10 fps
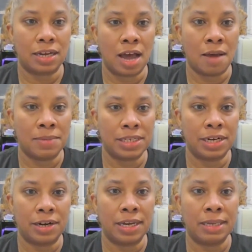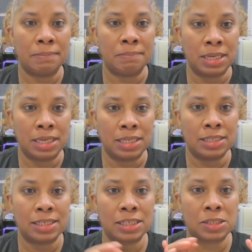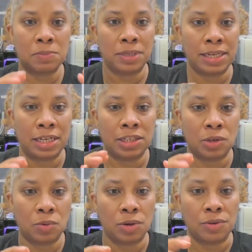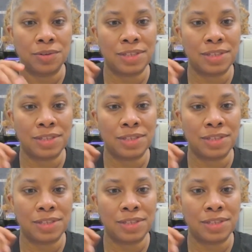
commentary means explaining the quote.